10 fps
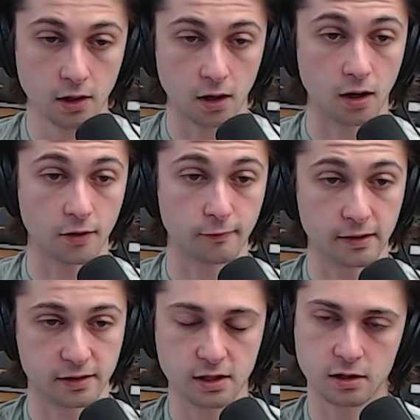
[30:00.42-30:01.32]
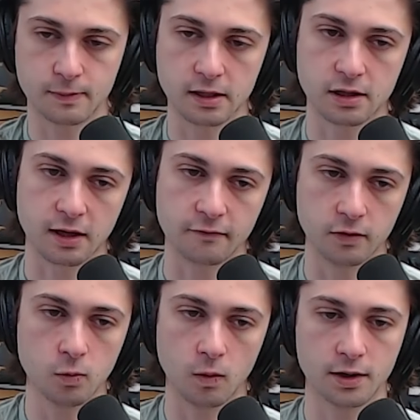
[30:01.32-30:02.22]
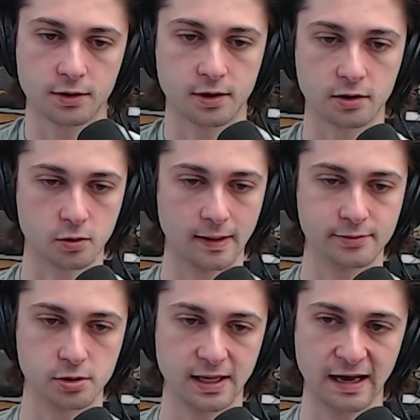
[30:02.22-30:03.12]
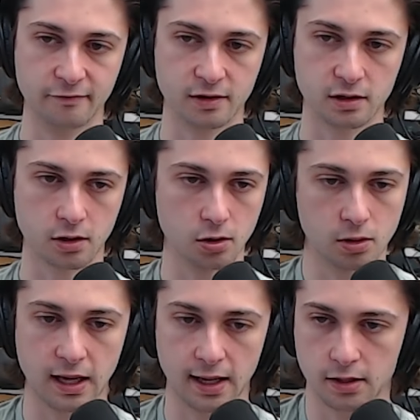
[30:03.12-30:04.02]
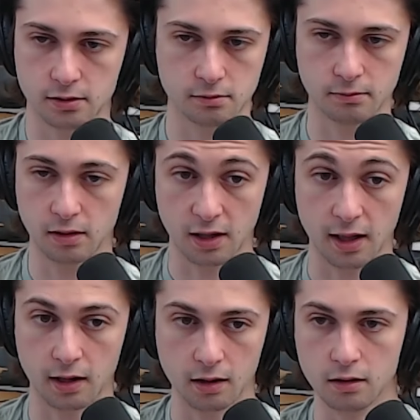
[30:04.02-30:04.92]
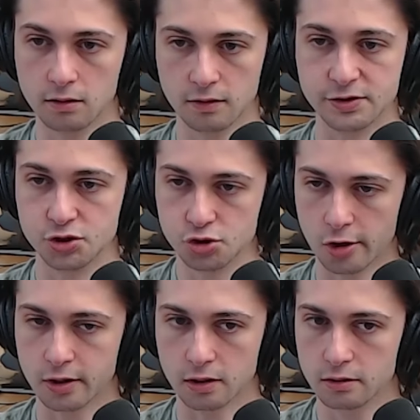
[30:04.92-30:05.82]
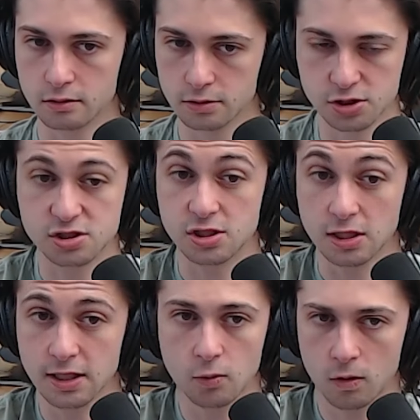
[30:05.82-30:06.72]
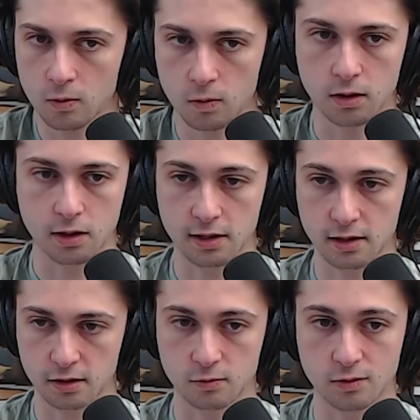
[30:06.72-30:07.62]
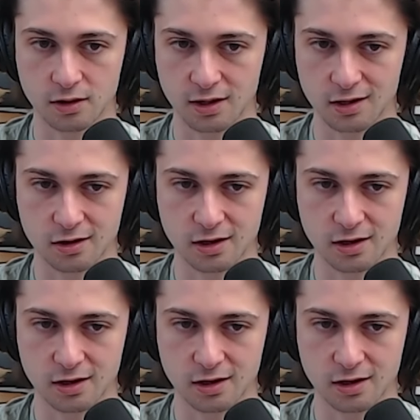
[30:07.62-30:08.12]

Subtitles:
the rails since, but it's like, if you want to talk to Web2 devs, you can't be saying this jargon. It won't work, it doesn't work, and it's